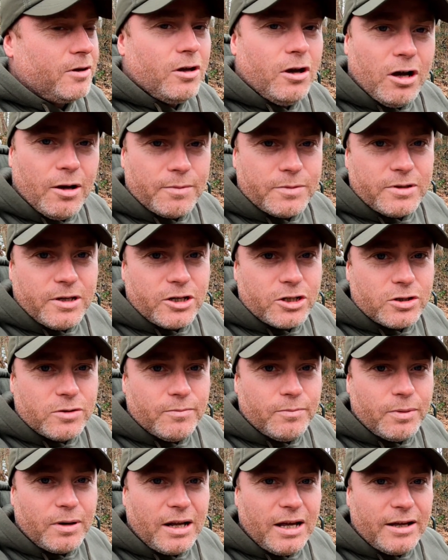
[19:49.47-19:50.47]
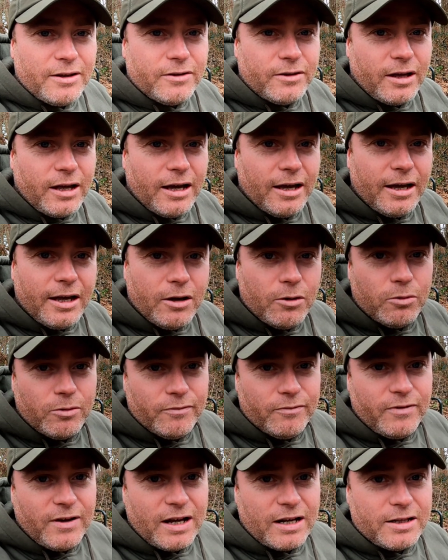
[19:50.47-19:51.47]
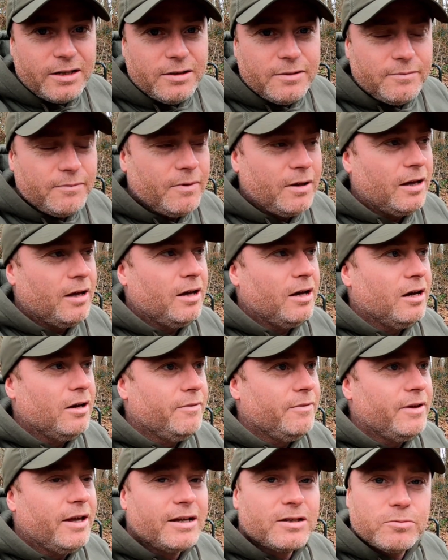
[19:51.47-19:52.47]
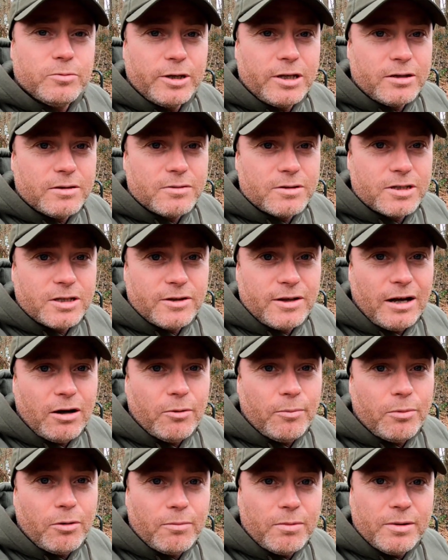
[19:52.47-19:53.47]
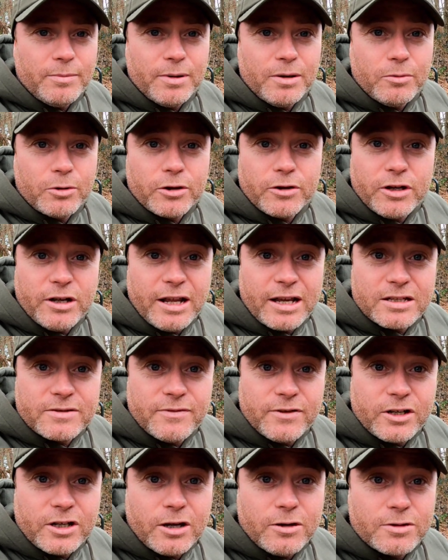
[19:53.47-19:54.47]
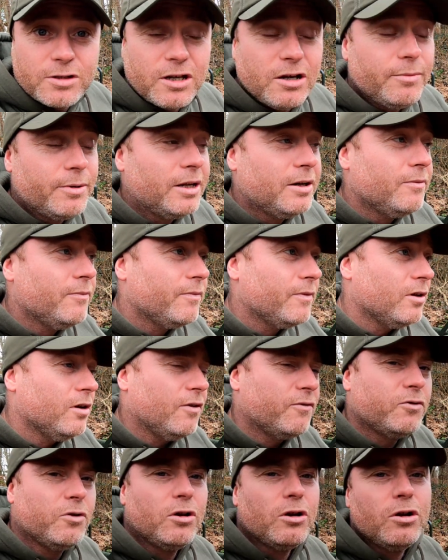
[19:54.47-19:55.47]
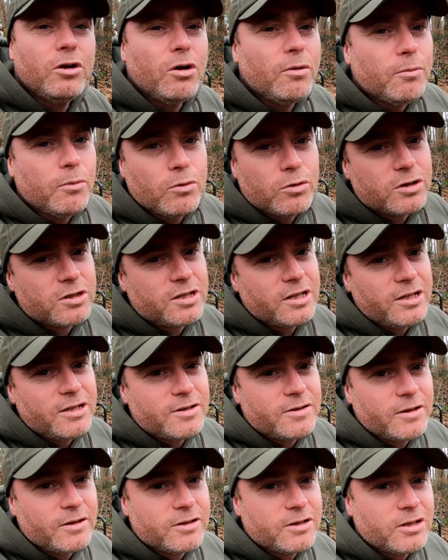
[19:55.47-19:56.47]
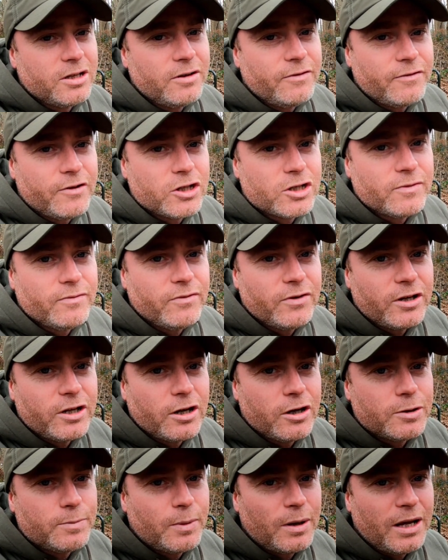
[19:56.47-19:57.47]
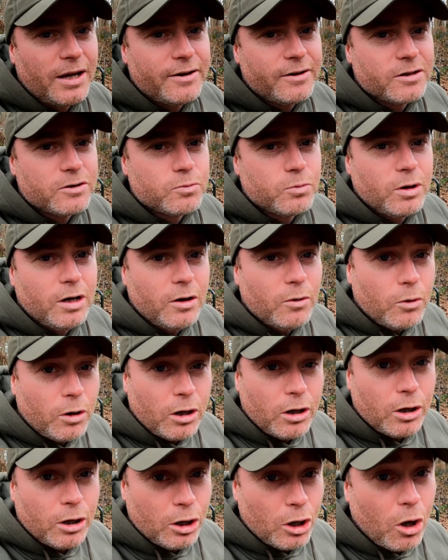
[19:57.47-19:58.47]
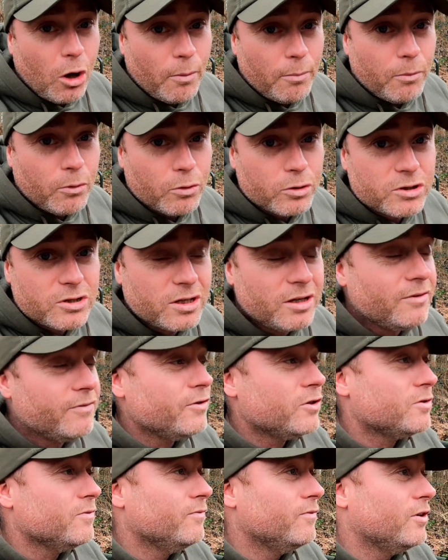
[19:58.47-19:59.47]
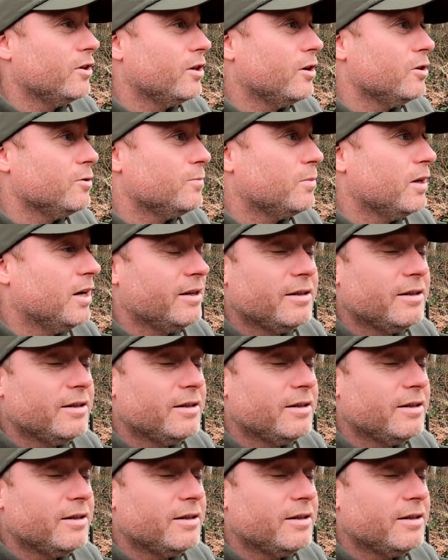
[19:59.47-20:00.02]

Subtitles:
carp session planned at Hilton Valley next week, so that'll probably be one of the next videos coming out. I've got a lot more sea fishing videos planned as well, a lot more sea fishing videos